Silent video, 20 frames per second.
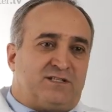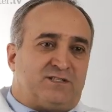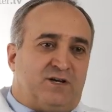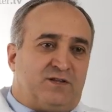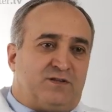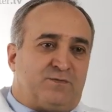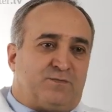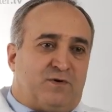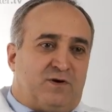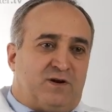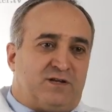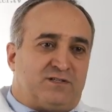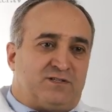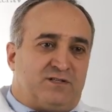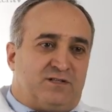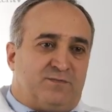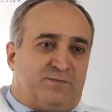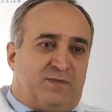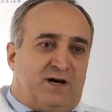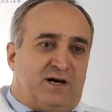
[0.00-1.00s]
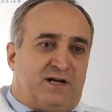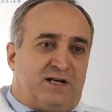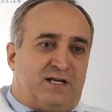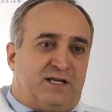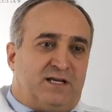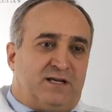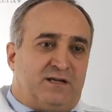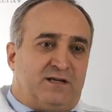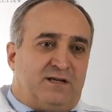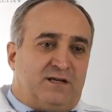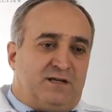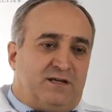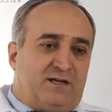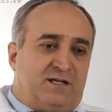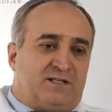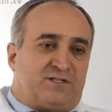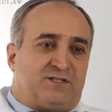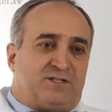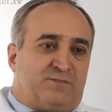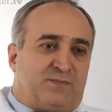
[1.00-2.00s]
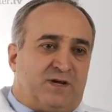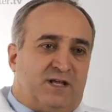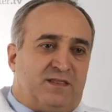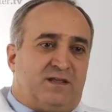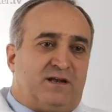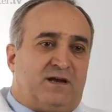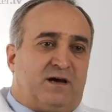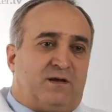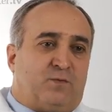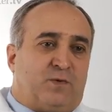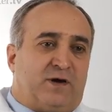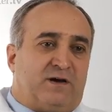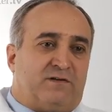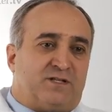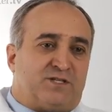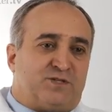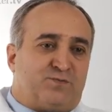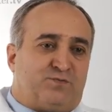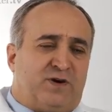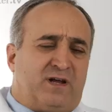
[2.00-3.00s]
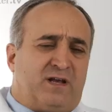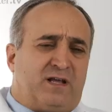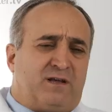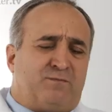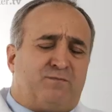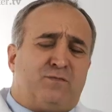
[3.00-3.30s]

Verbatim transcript: to other parts of the body, it's dependent on where it's spreading.